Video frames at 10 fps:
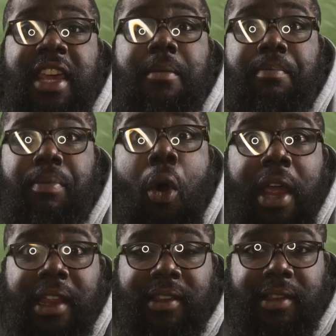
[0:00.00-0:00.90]

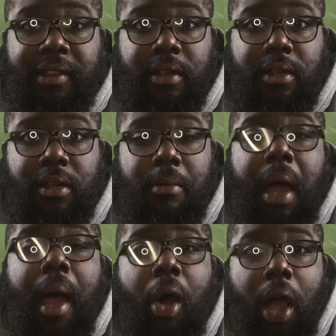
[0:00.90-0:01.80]
points, my
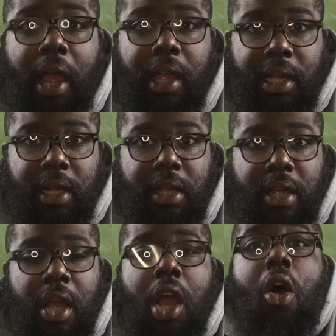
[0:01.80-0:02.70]
boy.
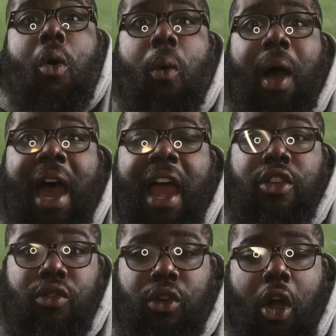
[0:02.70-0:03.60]
Why are you
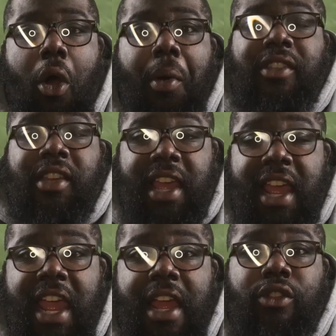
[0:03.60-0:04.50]
going to the
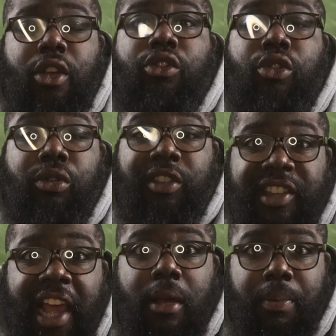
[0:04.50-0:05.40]
end zone to
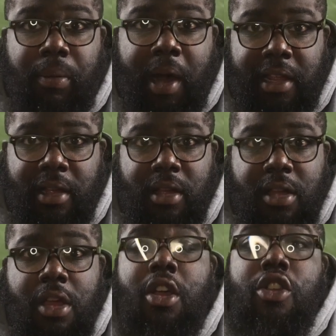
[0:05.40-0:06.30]
celebrate?
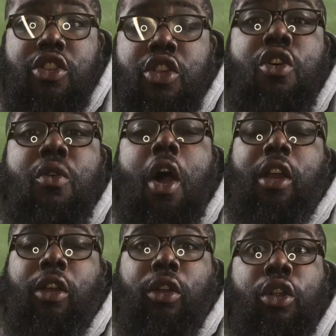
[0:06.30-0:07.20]
You are
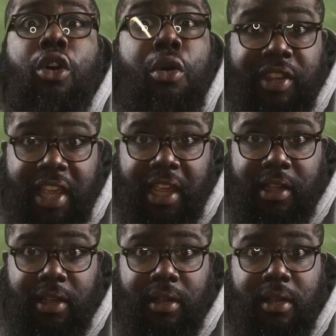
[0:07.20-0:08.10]
losing.
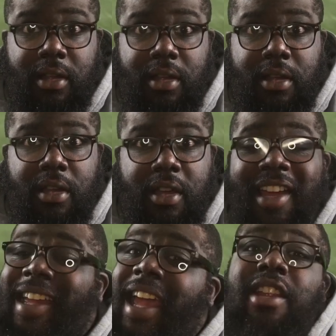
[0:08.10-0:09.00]

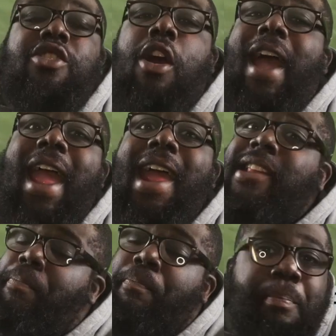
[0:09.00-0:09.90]
Get your ass
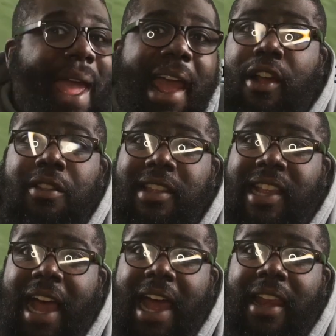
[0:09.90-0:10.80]
back on the
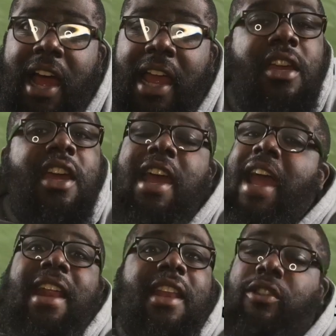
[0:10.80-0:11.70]
sideline
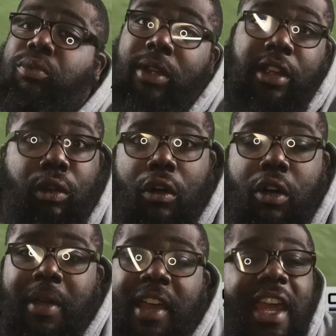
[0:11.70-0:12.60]
and let's regroup.
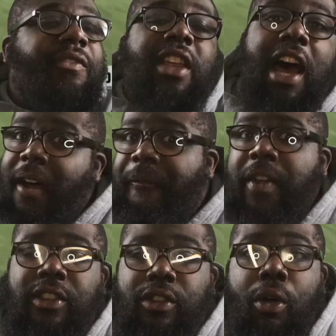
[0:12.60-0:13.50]
If the offense
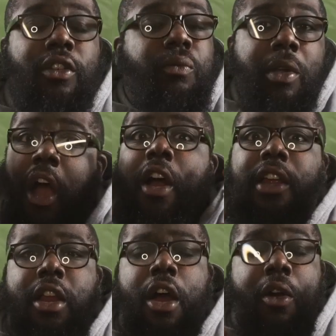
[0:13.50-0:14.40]
scores, we already
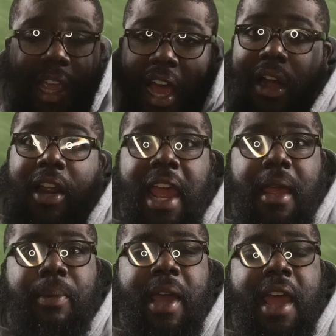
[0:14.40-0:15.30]
know we got our game
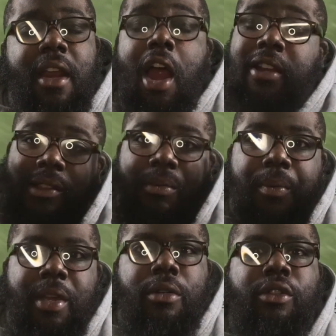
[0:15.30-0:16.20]
plan. All right, this is what we're
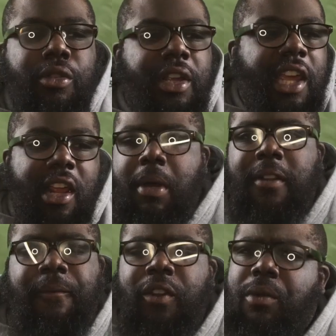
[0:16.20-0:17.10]
going to do to get them off the
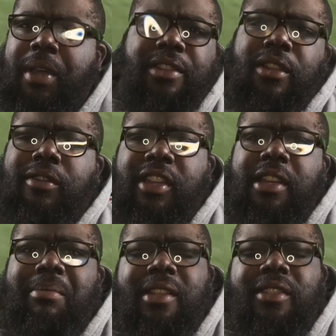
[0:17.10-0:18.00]
field. We got thirteen
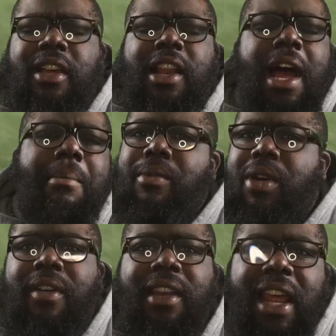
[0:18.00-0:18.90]
minutes on the clock. Maybe we'll have
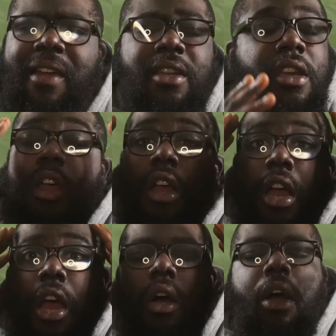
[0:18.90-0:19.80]
eleven.
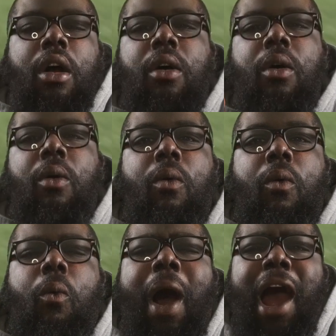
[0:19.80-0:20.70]

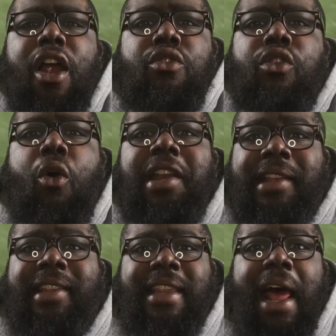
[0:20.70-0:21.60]
Why are you going to
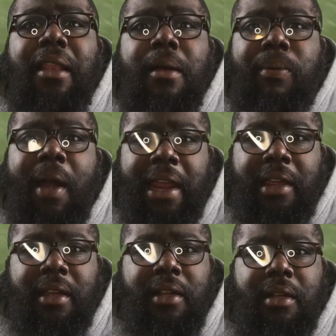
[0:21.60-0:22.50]
celebrate?
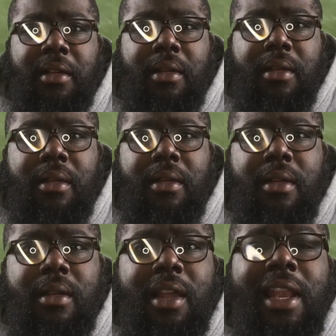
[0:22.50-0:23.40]

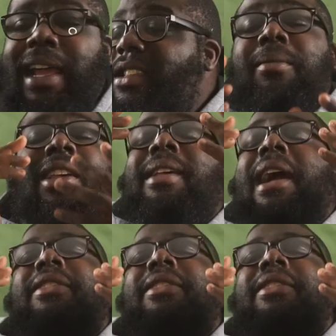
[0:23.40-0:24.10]
Like, sometimes I think